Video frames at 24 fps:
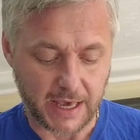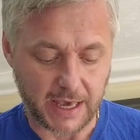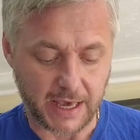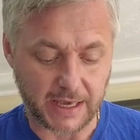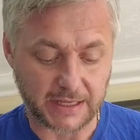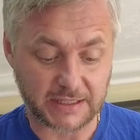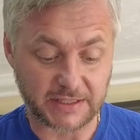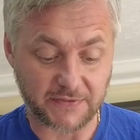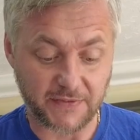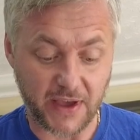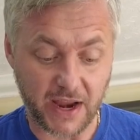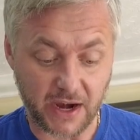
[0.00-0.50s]

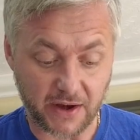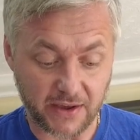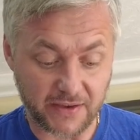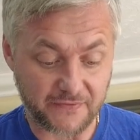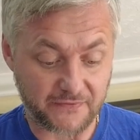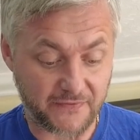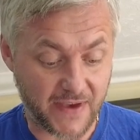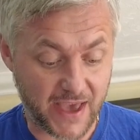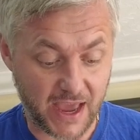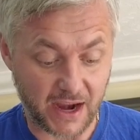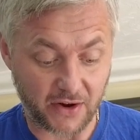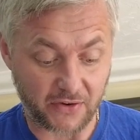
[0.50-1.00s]
It's
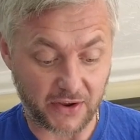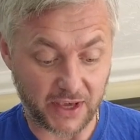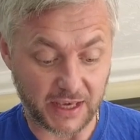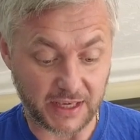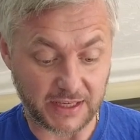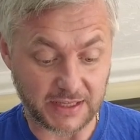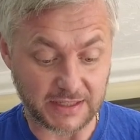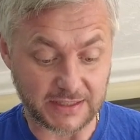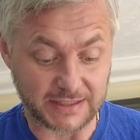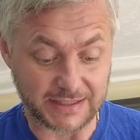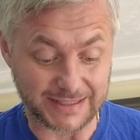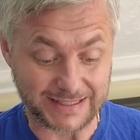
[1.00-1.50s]

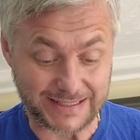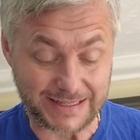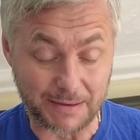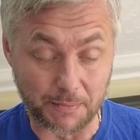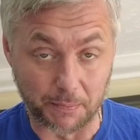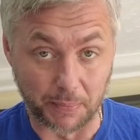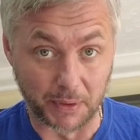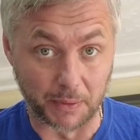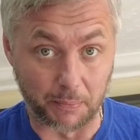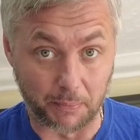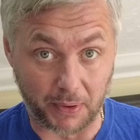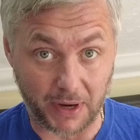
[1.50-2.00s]
very
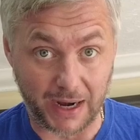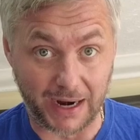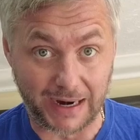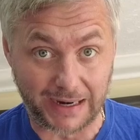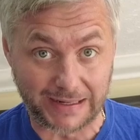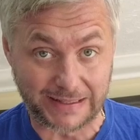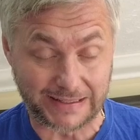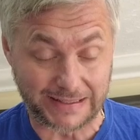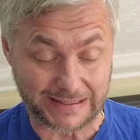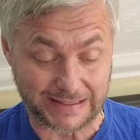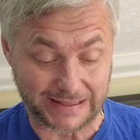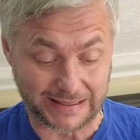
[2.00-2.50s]
simple
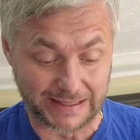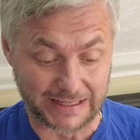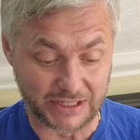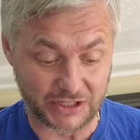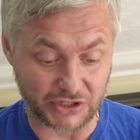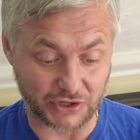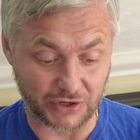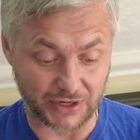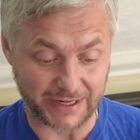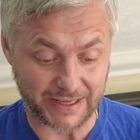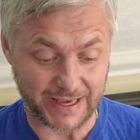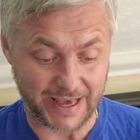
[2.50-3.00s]
part. It
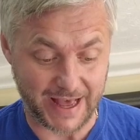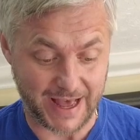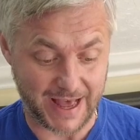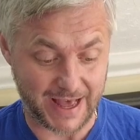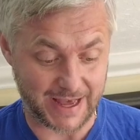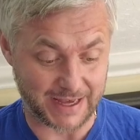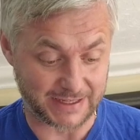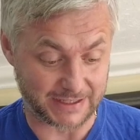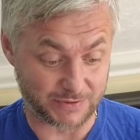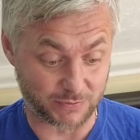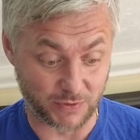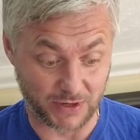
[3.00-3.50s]
literally
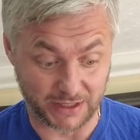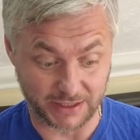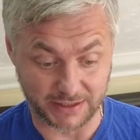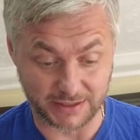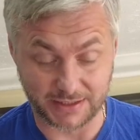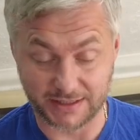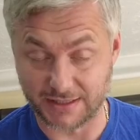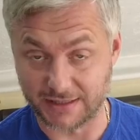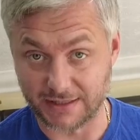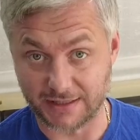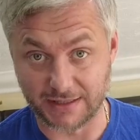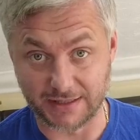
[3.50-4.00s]
has, well,
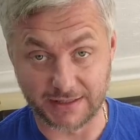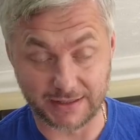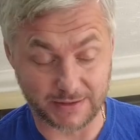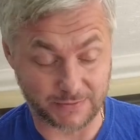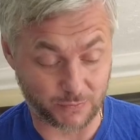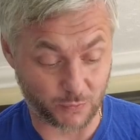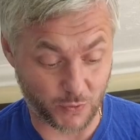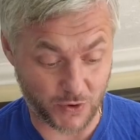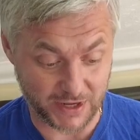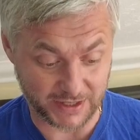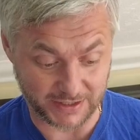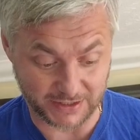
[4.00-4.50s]
it's
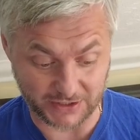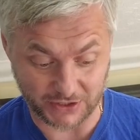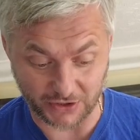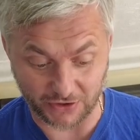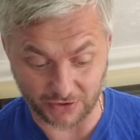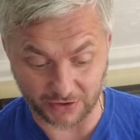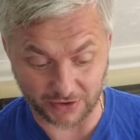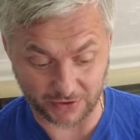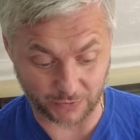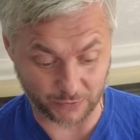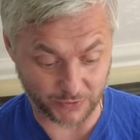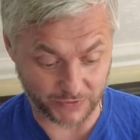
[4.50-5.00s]
one
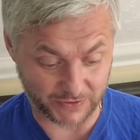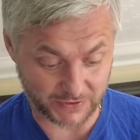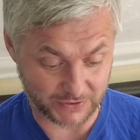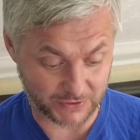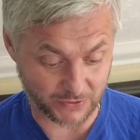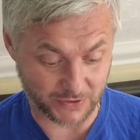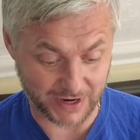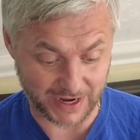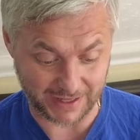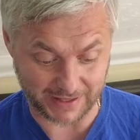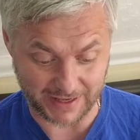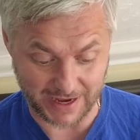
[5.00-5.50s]
circle with two
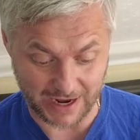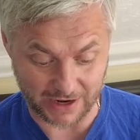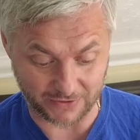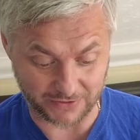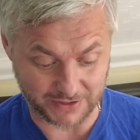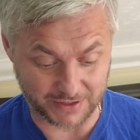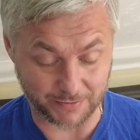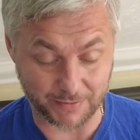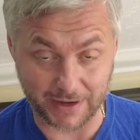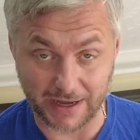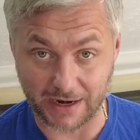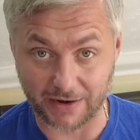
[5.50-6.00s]

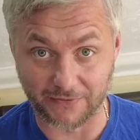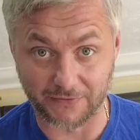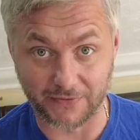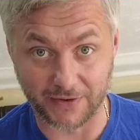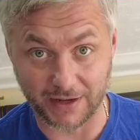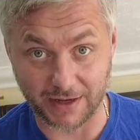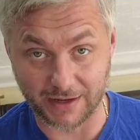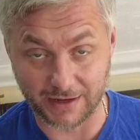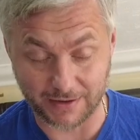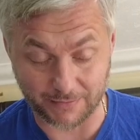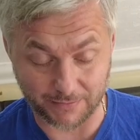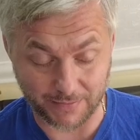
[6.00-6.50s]
cutouts, about
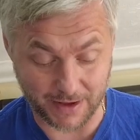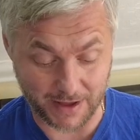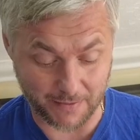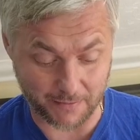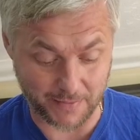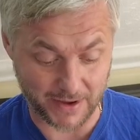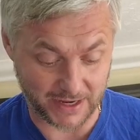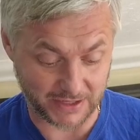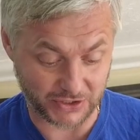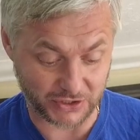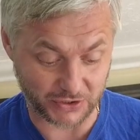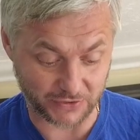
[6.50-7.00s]
a
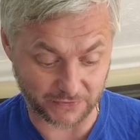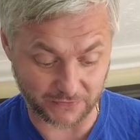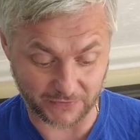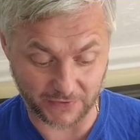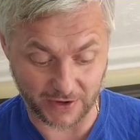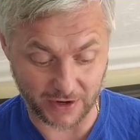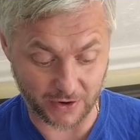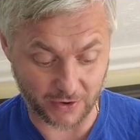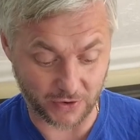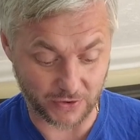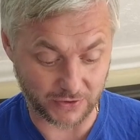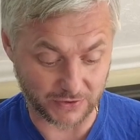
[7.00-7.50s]
bunch of
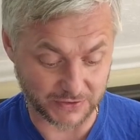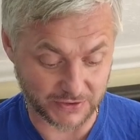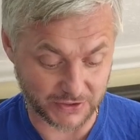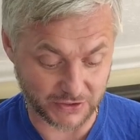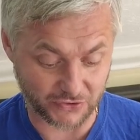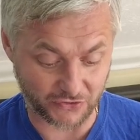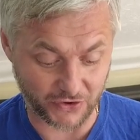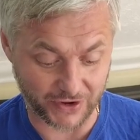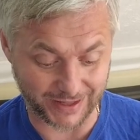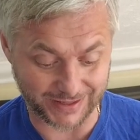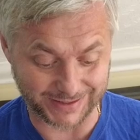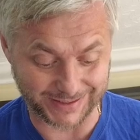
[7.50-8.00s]
holes
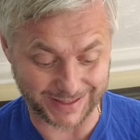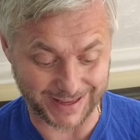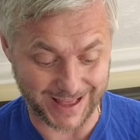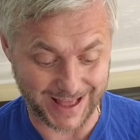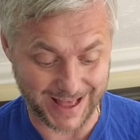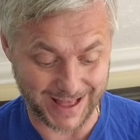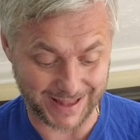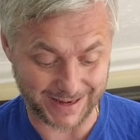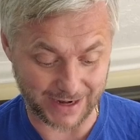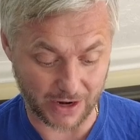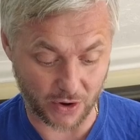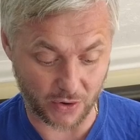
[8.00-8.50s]
drilled,
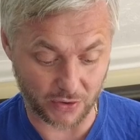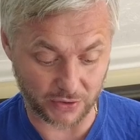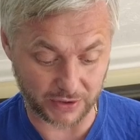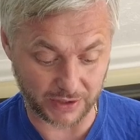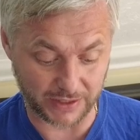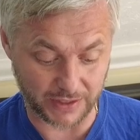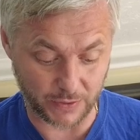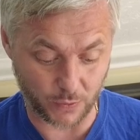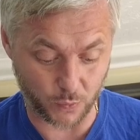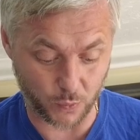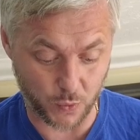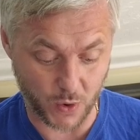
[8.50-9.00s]
and
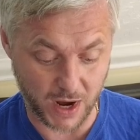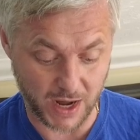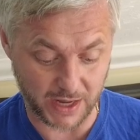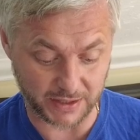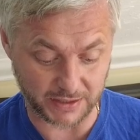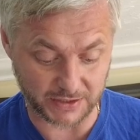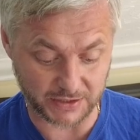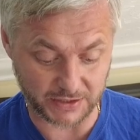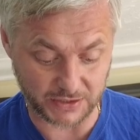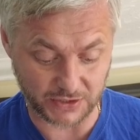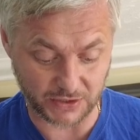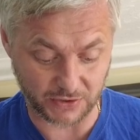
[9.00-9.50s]
only
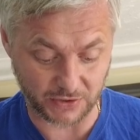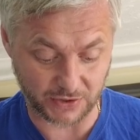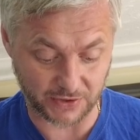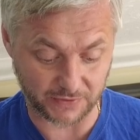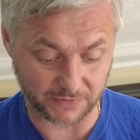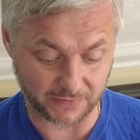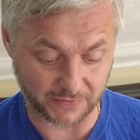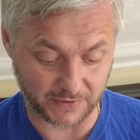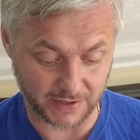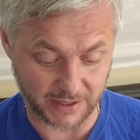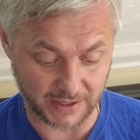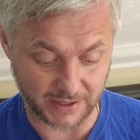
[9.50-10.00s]
one sort
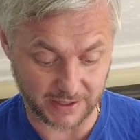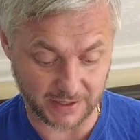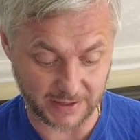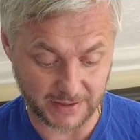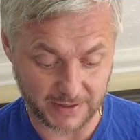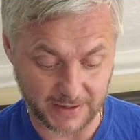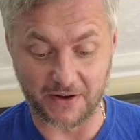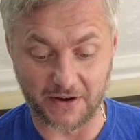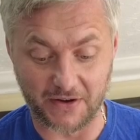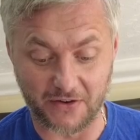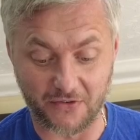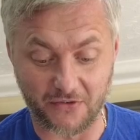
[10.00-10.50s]
of
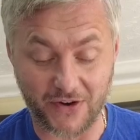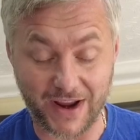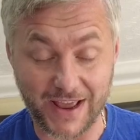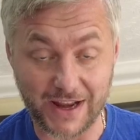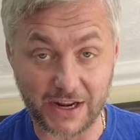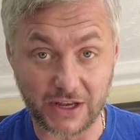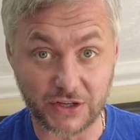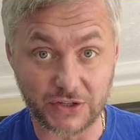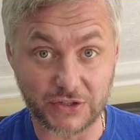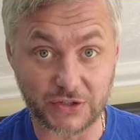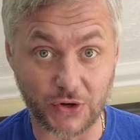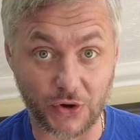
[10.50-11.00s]

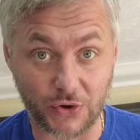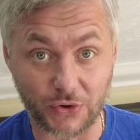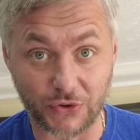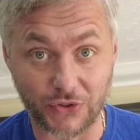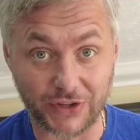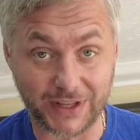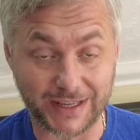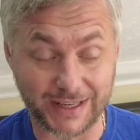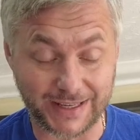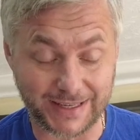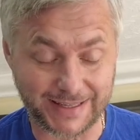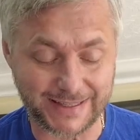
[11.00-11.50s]
radius on
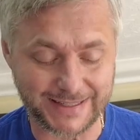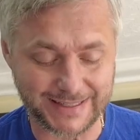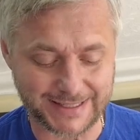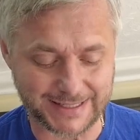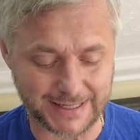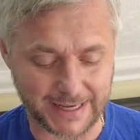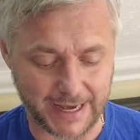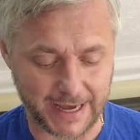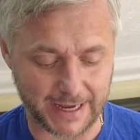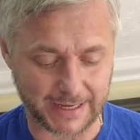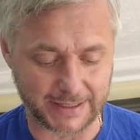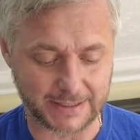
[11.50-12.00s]
the
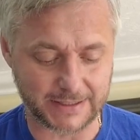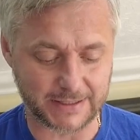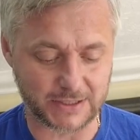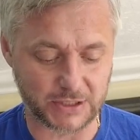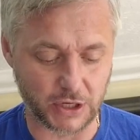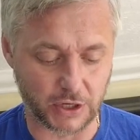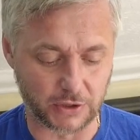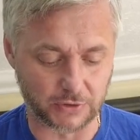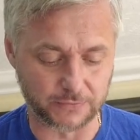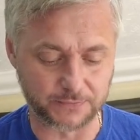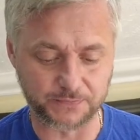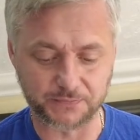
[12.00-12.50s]
inside.
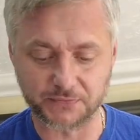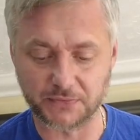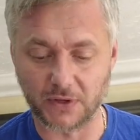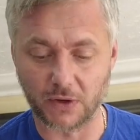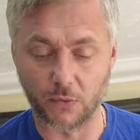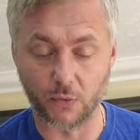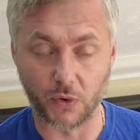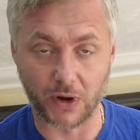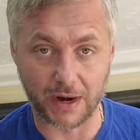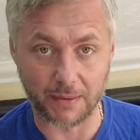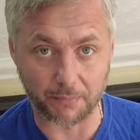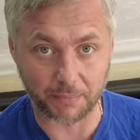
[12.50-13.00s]
So
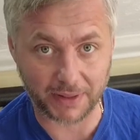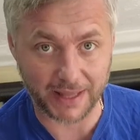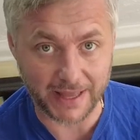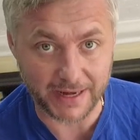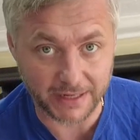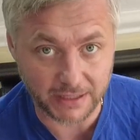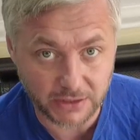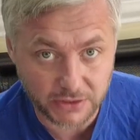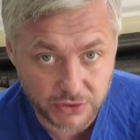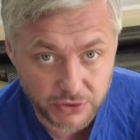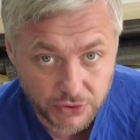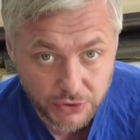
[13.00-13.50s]
what I'm
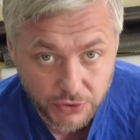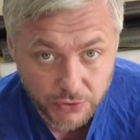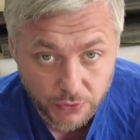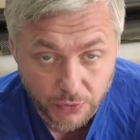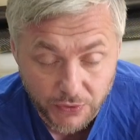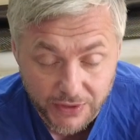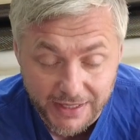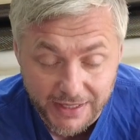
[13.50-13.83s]
planning to do